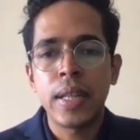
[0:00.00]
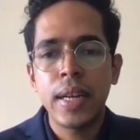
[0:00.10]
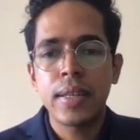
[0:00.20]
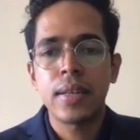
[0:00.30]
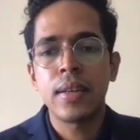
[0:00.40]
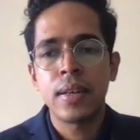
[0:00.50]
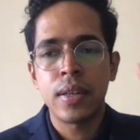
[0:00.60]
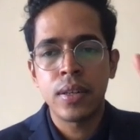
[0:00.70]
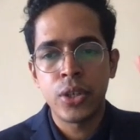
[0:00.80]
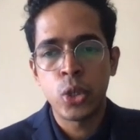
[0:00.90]

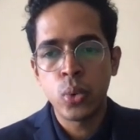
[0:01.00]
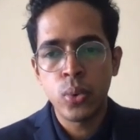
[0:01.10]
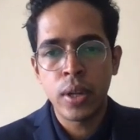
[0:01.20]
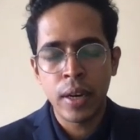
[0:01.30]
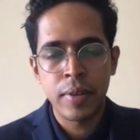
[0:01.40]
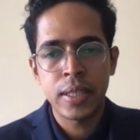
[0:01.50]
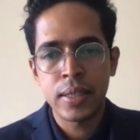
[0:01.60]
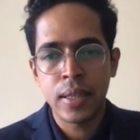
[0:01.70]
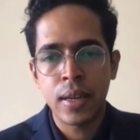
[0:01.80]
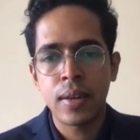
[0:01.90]
that 2
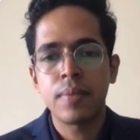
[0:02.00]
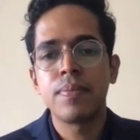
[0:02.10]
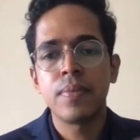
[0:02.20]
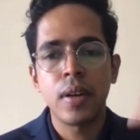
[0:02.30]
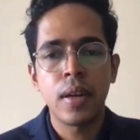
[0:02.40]
revisions are